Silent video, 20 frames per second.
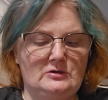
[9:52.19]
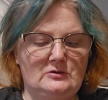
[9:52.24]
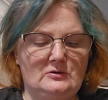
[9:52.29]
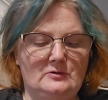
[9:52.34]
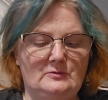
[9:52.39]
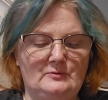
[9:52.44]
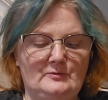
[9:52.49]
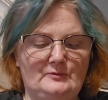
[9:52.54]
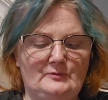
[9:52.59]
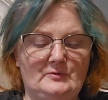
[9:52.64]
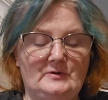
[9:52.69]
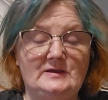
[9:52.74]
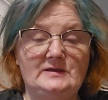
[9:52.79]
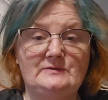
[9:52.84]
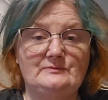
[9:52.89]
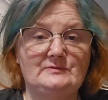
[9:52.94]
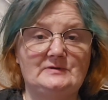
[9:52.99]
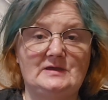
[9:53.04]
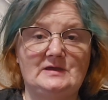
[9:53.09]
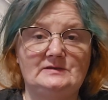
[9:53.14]
or before I
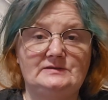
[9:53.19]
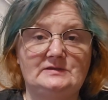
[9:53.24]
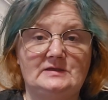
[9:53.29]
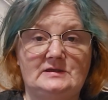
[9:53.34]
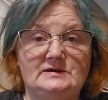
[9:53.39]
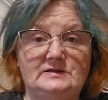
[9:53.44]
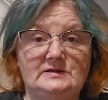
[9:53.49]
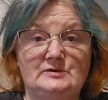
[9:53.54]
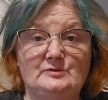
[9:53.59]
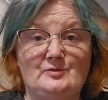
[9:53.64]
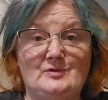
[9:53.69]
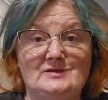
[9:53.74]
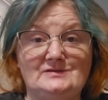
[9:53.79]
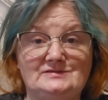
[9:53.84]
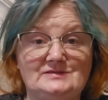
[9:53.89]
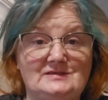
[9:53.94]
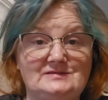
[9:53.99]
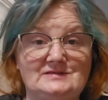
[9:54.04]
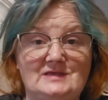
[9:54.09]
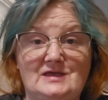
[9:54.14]
even got to editing the
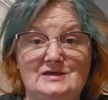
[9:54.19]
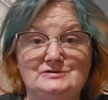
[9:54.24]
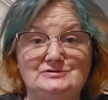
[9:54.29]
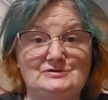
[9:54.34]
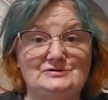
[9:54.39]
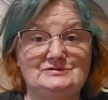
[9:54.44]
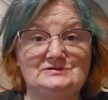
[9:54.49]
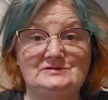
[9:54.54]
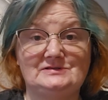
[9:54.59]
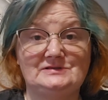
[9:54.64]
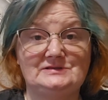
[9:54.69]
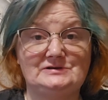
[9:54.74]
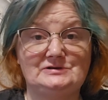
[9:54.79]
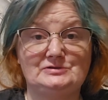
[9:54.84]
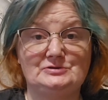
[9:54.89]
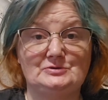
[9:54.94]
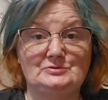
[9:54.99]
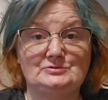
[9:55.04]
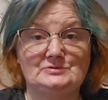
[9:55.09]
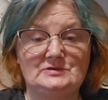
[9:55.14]
process, I just deleted
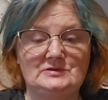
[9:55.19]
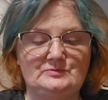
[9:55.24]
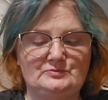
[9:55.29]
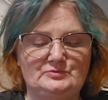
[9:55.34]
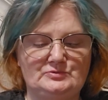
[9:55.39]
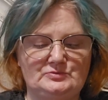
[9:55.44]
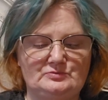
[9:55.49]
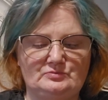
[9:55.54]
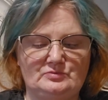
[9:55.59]
those clips.